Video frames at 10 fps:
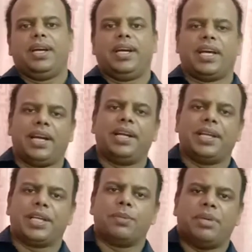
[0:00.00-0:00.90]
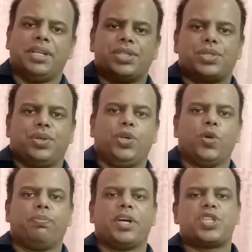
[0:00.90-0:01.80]
Analytical means
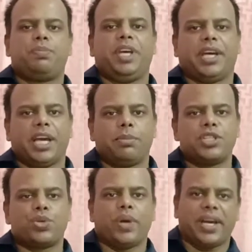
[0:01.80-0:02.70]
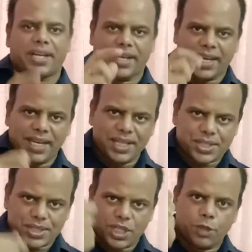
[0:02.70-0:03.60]
you must be able to
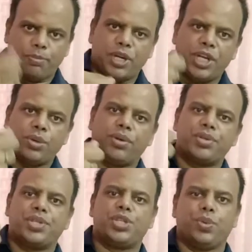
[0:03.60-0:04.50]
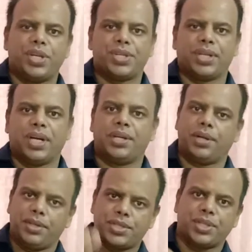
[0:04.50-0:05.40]
analyze a particular situation
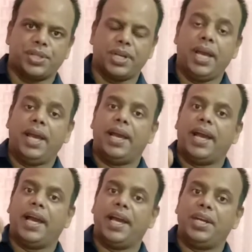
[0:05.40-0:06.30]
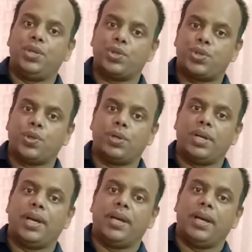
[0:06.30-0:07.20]
under discussion, and you should
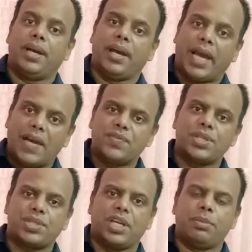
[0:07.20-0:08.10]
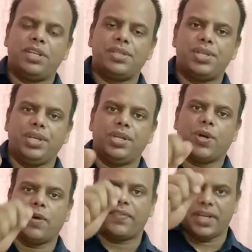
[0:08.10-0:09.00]
have this ability
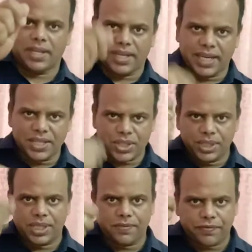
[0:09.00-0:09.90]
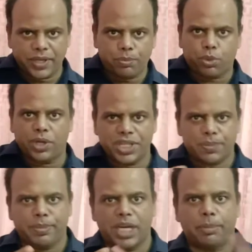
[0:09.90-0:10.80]
of analyzing different
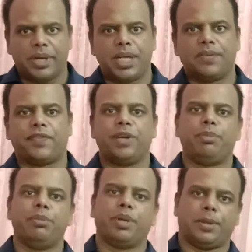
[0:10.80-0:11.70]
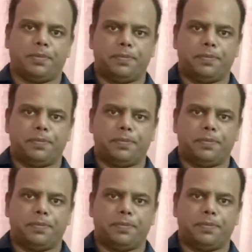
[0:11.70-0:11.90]
points made by different people.